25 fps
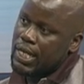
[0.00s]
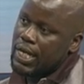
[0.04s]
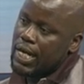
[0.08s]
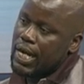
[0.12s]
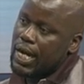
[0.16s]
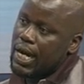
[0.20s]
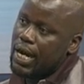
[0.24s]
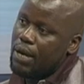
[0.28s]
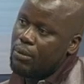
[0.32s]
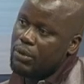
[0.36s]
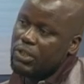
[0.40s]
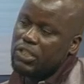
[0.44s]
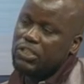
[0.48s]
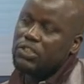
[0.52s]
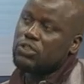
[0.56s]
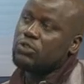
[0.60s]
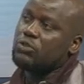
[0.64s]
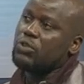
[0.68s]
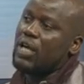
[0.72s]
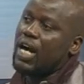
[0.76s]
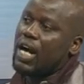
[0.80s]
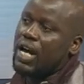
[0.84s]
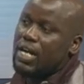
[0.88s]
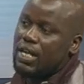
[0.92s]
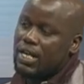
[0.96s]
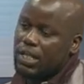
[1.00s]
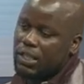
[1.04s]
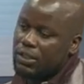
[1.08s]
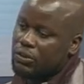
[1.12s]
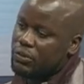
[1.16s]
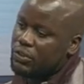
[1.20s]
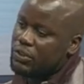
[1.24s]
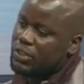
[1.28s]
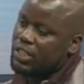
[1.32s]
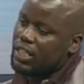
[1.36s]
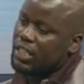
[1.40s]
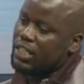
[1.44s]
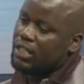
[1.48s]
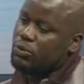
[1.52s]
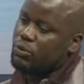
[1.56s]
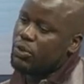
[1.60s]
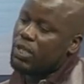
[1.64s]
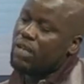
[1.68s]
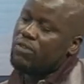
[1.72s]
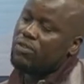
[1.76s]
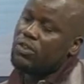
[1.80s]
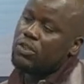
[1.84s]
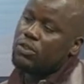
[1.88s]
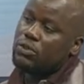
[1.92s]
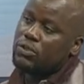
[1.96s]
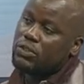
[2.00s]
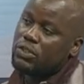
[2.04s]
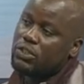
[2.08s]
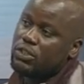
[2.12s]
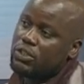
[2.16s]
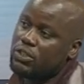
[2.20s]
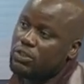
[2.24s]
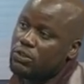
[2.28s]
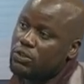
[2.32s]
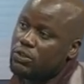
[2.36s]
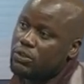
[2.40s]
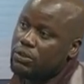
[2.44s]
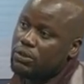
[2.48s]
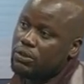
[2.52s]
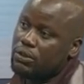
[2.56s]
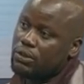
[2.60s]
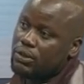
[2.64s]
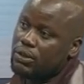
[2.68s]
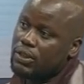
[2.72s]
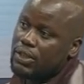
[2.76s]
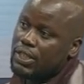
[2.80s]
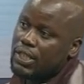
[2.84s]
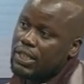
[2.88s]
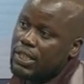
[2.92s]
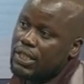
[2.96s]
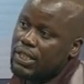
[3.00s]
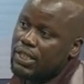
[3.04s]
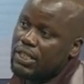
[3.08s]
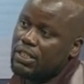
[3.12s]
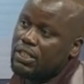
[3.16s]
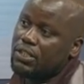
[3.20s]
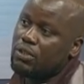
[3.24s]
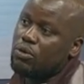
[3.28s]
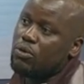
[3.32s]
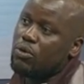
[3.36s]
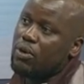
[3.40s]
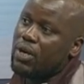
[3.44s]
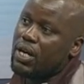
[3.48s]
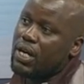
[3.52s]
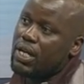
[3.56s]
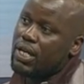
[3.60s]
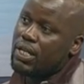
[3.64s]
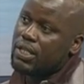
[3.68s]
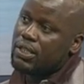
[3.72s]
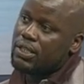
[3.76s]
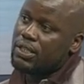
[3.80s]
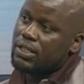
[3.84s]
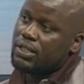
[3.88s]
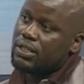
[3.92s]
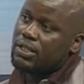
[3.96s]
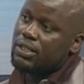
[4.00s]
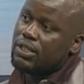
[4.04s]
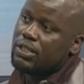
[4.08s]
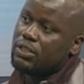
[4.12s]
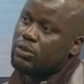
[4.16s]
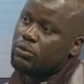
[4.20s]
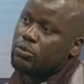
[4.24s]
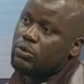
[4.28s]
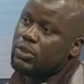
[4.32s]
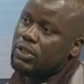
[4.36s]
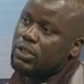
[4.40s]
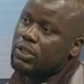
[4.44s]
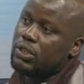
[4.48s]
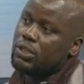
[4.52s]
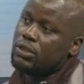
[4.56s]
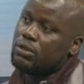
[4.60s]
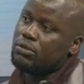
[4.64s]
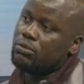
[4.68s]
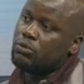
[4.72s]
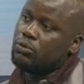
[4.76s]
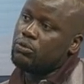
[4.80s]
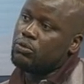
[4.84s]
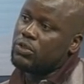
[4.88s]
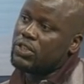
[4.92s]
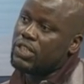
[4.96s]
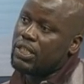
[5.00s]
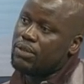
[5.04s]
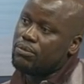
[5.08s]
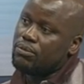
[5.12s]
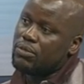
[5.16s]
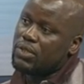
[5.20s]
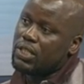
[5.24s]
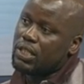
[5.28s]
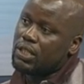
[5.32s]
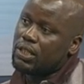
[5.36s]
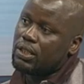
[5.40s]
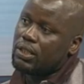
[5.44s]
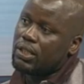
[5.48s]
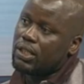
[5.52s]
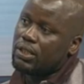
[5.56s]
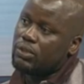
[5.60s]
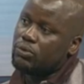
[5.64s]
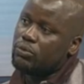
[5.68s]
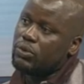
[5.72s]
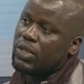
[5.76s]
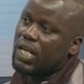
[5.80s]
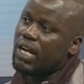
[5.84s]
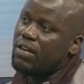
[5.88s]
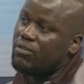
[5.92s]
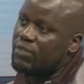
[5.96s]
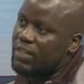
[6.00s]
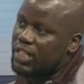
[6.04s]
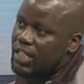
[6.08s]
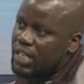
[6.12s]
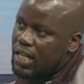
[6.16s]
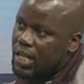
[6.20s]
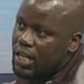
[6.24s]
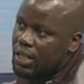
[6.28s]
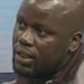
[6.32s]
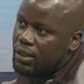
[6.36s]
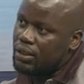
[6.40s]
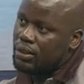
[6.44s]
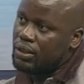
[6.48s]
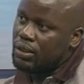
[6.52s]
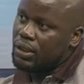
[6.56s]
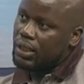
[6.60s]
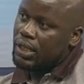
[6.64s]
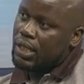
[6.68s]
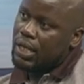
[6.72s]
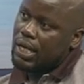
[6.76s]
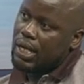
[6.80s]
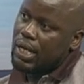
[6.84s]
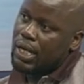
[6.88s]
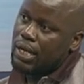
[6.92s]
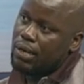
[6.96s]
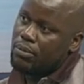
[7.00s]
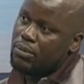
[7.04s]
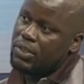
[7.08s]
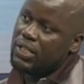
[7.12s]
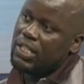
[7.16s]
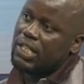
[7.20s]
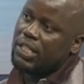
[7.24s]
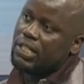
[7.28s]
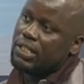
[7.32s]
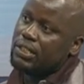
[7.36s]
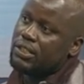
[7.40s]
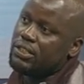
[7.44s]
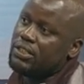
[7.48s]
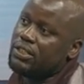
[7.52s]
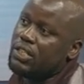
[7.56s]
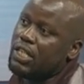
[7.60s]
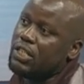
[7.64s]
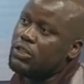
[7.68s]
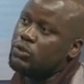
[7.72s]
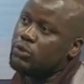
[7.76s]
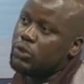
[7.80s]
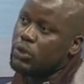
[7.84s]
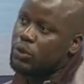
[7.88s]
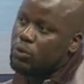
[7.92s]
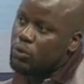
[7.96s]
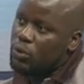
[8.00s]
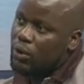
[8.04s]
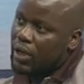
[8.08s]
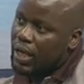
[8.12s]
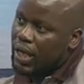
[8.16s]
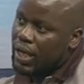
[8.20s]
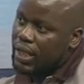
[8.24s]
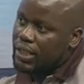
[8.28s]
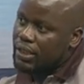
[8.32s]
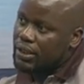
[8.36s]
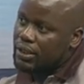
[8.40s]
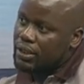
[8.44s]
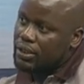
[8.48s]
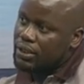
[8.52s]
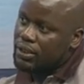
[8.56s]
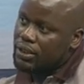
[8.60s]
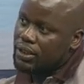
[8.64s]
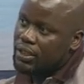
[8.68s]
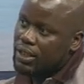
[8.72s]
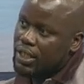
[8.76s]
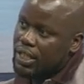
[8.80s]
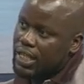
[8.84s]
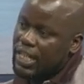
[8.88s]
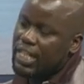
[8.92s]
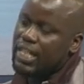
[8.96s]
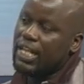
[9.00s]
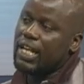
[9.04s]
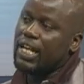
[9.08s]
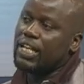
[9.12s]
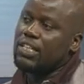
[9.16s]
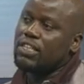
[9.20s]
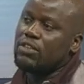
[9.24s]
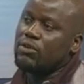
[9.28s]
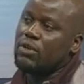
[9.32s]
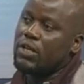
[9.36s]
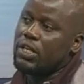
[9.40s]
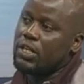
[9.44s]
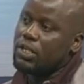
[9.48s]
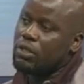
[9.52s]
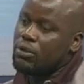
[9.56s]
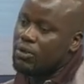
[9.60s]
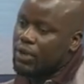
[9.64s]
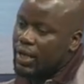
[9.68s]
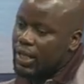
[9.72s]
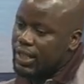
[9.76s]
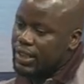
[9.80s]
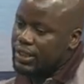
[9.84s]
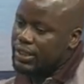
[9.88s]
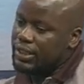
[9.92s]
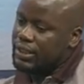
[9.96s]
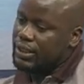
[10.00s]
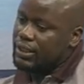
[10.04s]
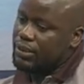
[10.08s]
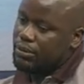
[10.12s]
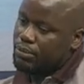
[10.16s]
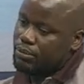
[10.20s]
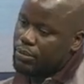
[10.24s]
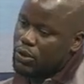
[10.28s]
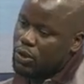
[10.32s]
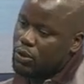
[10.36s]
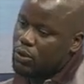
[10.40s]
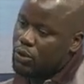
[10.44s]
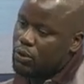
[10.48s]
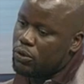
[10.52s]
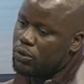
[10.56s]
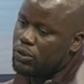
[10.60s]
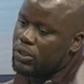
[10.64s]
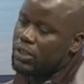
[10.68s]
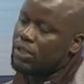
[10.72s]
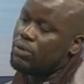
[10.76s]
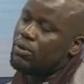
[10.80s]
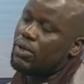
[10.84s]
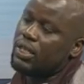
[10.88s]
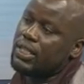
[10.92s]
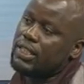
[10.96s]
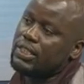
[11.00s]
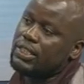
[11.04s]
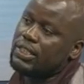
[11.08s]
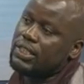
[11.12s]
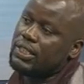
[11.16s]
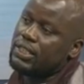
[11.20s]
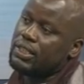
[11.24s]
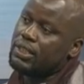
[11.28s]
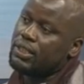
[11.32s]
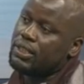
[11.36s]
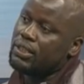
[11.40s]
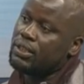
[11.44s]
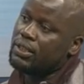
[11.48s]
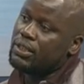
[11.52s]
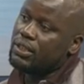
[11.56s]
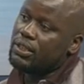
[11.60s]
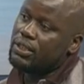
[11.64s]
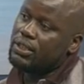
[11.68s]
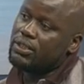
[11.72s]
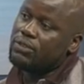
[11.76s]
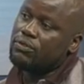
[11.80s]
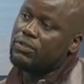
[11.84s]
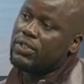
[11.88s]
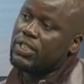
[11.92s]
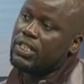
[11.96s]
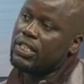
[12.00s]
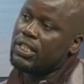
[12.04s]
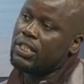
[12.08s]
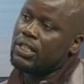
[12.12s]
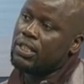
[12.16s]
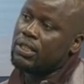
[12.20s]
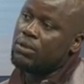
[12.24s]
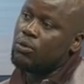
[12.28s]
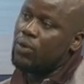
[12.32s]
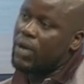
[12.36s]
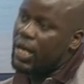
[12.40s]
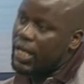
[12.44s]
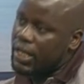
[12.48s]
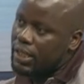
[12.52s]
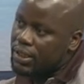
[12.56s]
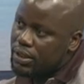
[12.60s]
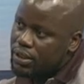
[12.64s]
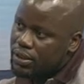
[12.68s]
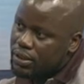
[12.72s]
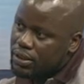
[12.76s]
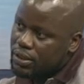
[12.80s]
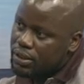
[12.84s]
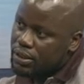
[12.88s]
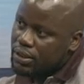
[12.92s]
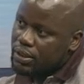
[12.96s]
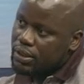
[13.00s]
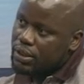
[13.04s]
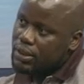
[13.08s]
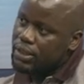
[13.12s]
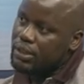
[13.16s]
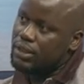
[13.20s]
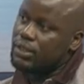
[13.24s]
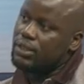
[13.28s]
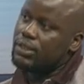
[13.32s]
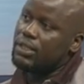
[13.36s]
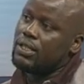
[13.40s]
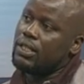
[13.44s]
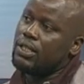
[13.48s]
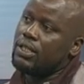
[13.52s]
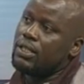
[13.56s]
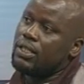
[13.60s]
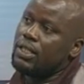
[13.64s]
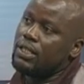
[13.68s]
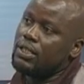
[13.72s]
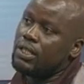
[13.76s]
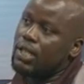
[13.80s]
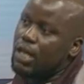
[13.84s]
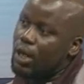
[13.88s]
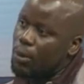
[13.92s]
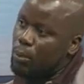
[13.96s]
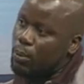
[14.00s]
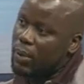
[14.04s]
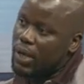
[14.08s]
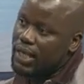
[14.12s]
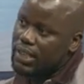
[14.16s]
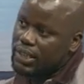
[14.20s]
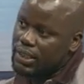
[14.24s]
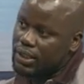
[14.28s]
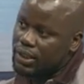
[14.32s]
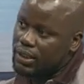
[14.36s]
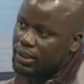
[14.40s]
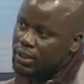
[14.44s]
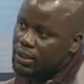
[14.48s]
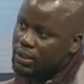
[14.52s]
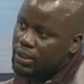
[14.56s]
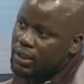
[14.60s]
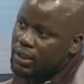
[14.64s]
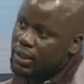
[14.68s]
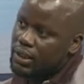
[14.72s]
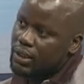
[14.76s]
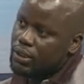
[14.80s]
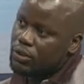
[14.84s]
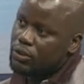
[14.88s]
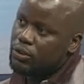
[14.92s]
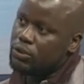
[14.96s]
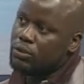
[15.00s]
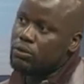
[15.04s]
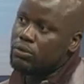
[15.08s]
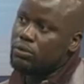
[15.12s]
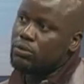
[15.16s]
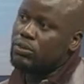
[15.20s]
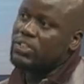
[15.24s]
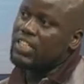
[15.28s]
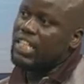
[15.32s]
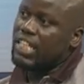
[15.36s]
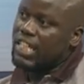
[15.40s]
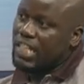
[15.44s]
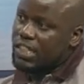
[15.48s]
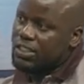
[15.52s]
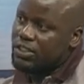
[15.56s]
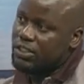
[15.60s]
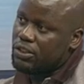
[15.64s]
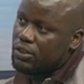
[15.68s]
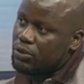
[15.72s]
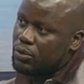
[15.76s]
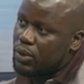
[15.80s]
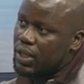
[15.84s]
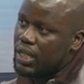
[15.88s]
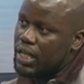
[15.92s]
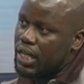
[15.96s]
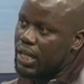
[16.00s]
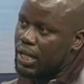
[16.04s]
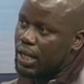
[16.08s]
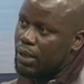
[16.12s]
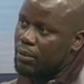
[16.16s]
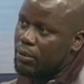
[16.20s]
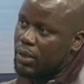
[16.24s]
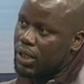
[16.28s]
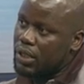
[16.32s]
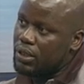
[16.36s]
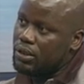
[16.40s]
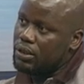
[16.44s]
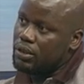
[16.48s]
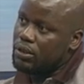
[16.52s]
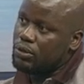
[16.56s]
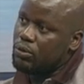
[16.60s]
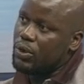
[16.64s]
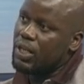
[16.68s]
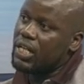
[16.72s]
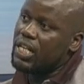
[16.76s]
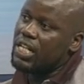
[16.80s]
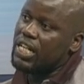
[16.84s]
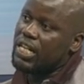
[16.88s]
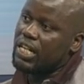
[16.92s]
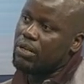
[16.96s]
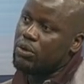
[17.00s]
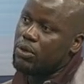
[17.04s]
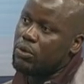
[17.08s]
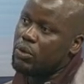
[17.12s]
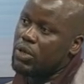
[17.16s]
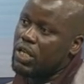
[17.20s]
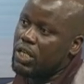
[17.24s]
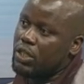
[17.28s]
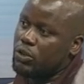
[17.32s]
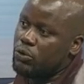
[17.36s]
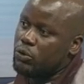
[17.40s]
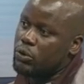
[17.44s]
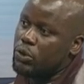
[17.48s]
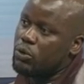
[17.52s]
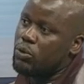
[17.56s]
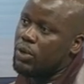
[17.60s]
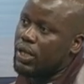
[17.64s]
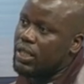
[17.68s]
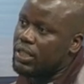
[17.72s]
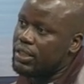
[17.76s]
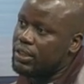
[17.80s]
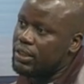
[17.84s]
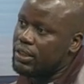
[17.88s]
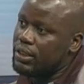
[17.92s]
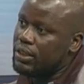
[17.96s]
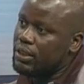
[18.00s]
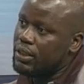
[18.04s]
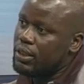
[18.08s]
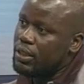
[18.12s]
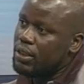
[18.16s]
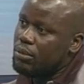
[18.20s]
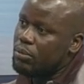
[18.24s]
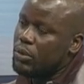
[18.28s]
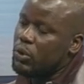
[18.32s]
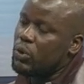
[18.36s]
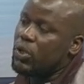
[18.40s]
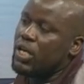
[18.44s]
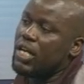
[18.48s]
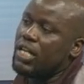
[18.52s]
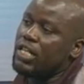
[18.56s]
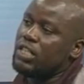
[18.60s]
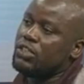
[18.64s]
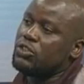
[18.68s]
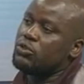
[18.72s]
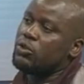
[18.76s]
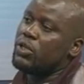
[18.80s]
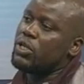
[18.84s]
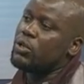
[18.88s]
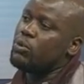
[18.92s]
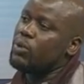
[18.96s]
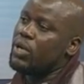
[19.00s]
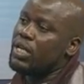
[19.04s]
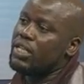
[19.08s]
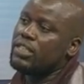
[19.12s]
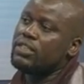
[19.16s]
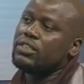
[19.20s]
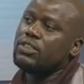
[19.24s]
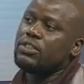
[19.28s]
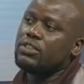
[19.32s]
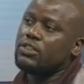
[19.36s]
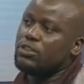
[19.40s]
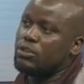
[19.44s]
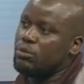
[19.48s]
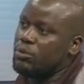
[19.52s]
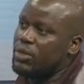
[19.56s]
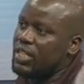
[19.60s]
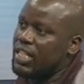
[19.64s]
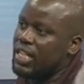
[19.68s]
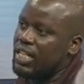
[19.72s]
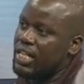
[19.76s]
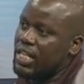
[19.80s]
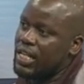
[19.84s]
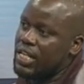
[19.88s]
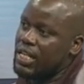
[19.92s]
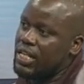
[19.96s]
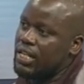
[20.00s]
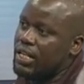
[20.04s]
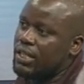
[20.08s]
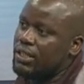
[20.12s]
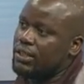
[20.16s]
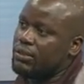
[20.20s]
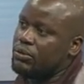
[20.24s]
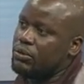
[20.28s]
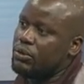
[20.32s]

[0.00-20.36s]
And just to add, like you said, we have a constitution that requires that we do something that we haven't done, and that is try to equalize. And I like the word equality because equality is very wide. It's encompassing. So gender is just one element, one area where we can do equality, but we can ensure equality in so many other areas.